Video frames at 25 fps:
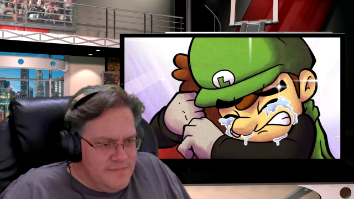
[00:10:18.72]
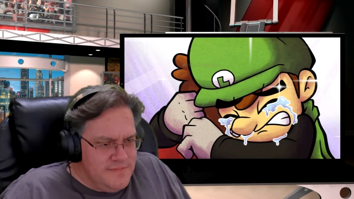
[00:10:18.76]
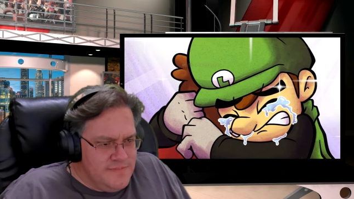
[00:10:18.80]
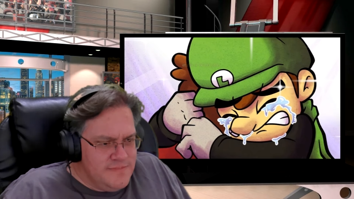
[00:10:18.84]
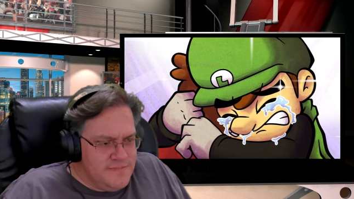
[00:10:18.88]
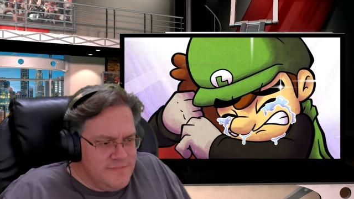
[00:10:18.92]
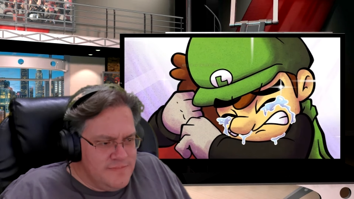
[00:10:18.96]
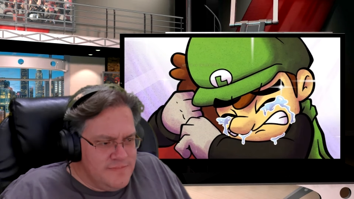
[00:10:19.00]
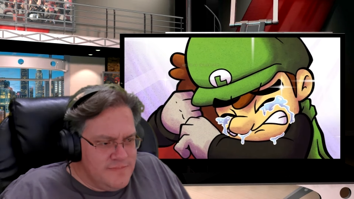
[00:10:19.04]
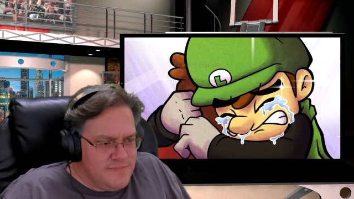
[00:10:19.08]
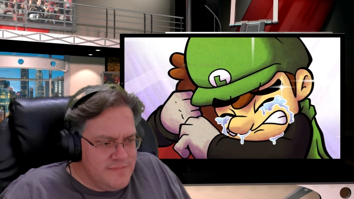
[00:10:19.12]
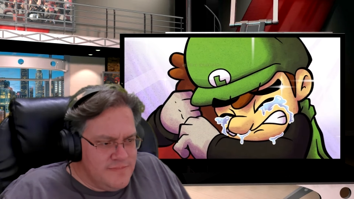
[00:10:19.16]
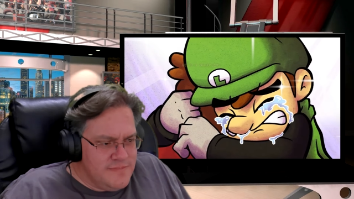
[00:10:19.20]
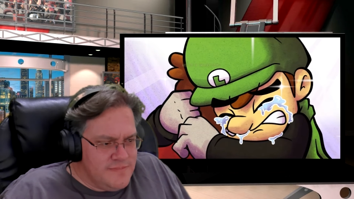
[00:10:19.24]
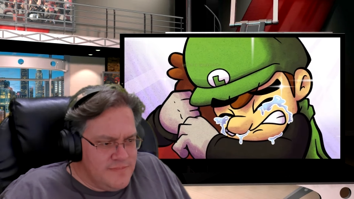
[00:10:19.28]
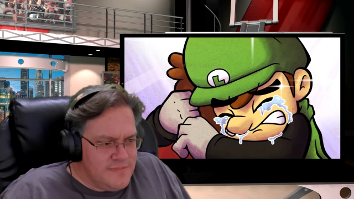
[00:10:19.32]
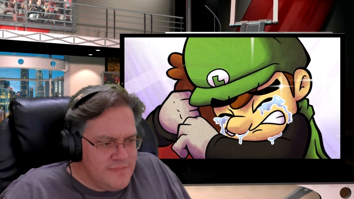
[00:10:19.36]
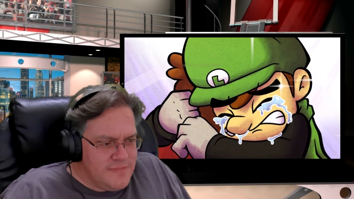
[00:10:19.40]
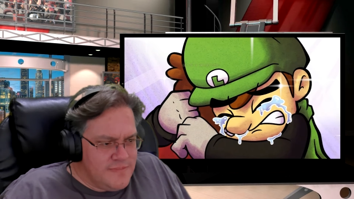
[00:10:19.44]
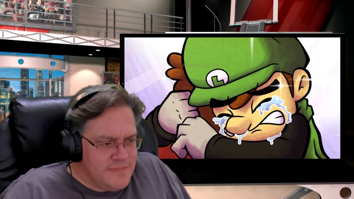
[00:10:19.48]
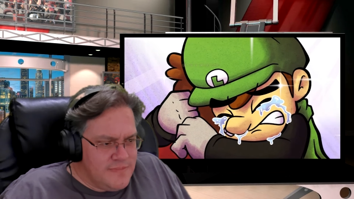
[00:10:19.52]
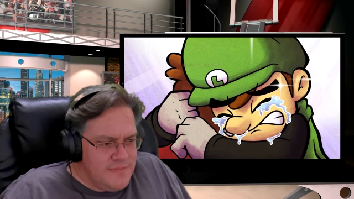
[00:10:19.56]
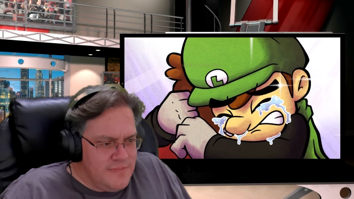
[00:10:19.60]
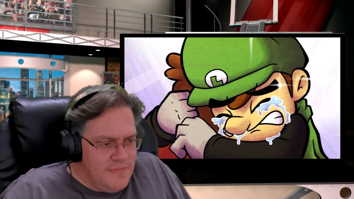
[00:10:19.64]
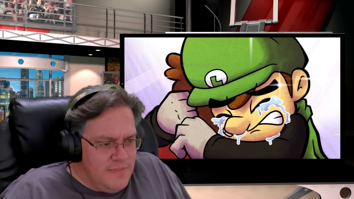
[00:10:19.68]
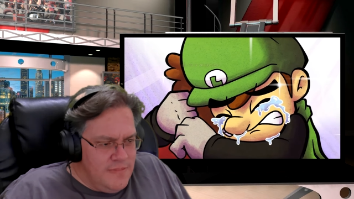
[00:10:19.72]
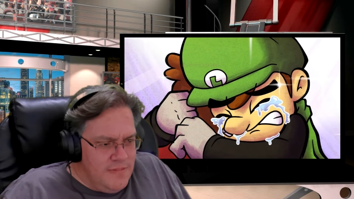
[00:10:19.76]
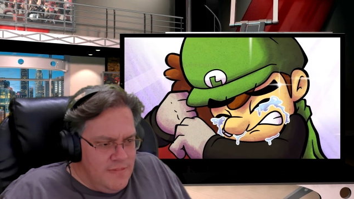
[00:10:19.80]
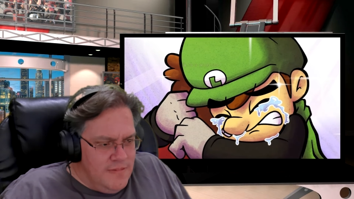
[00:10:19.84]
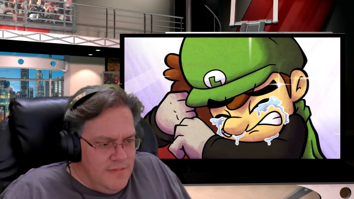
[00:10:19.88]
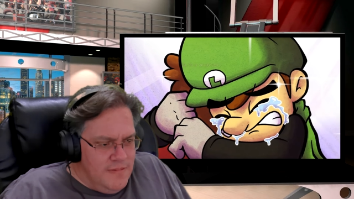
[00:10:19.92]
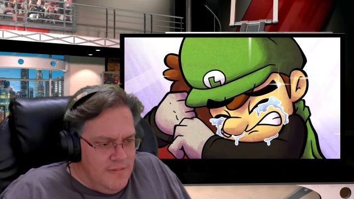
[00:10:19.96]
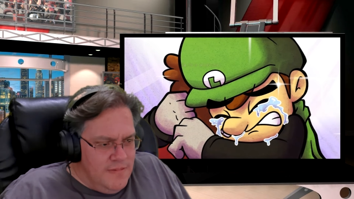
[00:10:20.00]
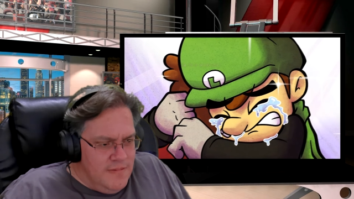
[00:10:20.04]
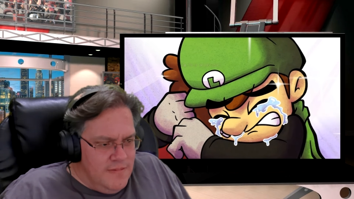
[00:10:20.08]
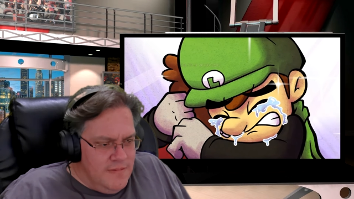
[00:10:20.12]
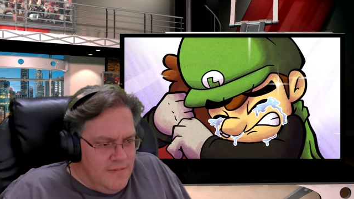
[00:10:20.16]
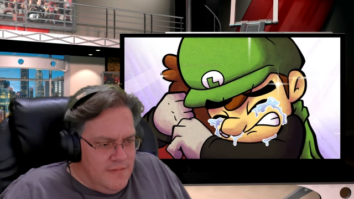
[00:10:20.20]

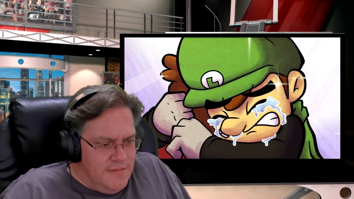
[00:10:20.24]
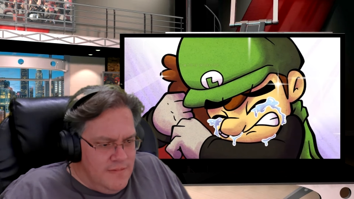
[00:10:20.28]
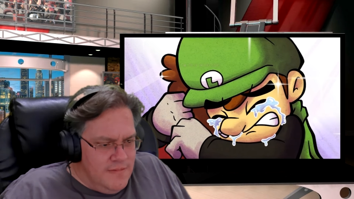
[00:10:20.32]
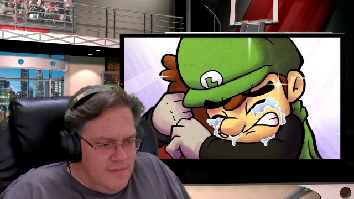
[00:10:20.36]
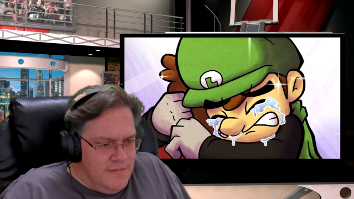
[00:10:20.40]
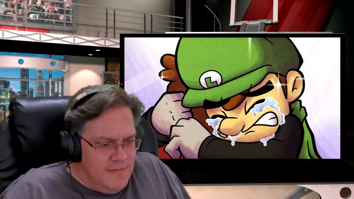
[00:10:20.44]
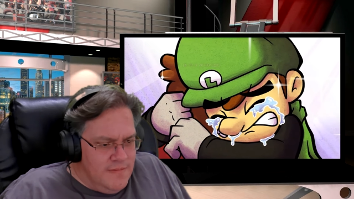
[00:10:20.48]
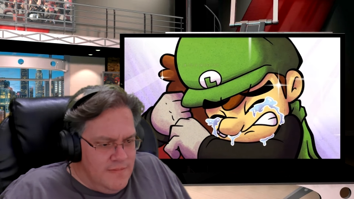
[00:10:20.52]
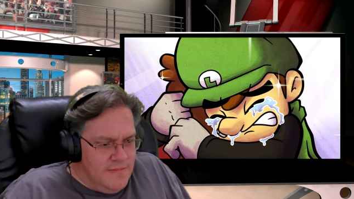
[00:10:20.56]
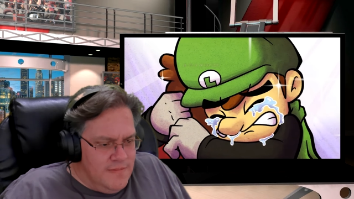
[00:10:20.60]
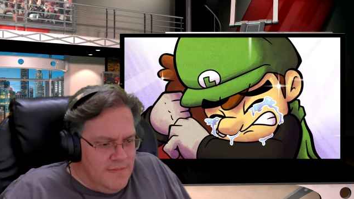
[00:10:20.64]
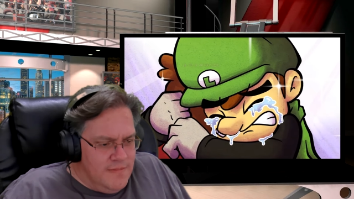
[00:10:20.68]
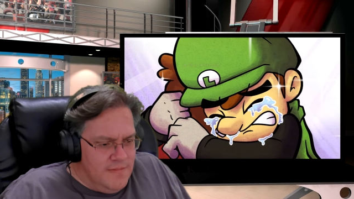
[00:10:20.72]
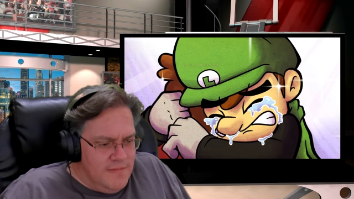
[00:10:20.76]
Nothing is said.